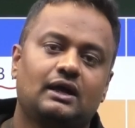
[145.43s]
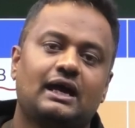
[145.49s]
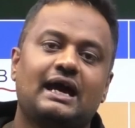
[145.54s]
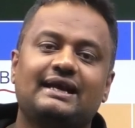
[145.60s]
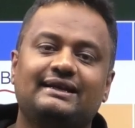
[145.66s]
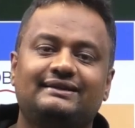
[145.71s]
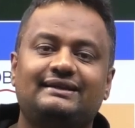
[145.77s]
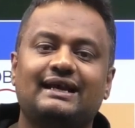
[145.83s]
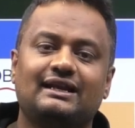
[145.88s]

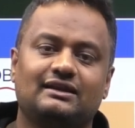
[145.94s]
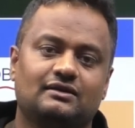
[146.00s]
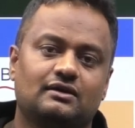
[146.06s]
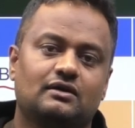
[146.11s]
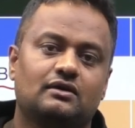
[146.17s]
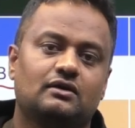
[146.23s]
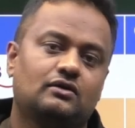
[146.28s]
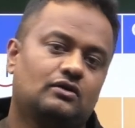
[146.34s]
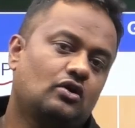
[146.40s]
and then
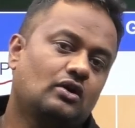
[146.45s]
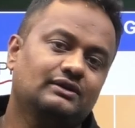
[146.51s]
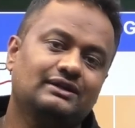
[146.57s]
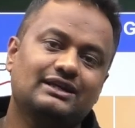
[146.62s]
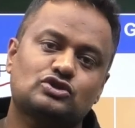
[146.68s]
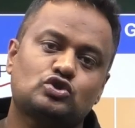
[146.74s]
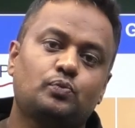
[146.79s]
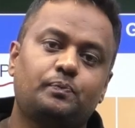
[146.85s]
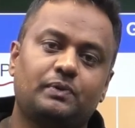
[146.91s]
on
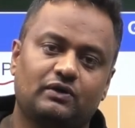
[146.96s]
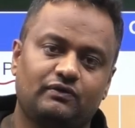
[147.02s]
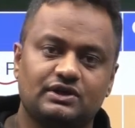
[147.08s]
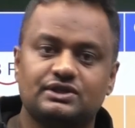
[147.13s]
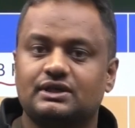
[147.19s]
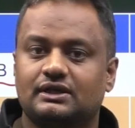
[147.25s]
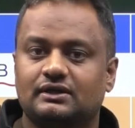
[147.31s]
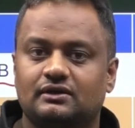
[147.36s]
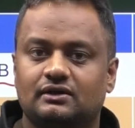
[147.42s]
the
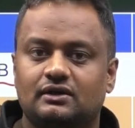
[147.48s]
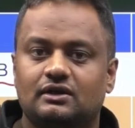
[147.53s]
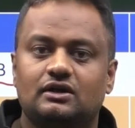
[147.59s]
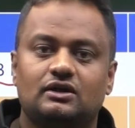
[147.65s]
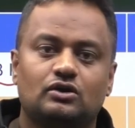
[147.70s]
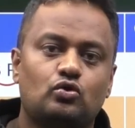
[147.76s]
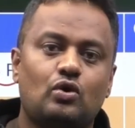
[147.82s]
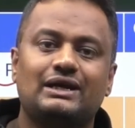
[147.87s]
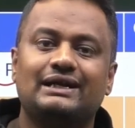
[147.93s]
supervision,
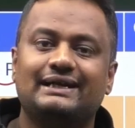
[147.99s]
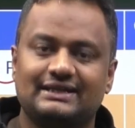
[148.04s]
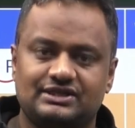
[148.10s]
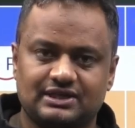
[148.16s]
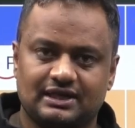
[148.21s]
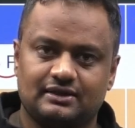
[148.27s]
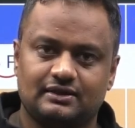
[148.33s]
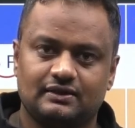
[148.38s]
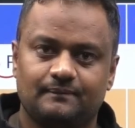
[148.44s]
quality
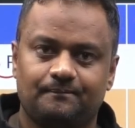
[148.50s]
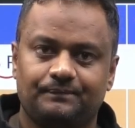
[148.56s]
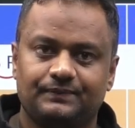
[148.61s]
check.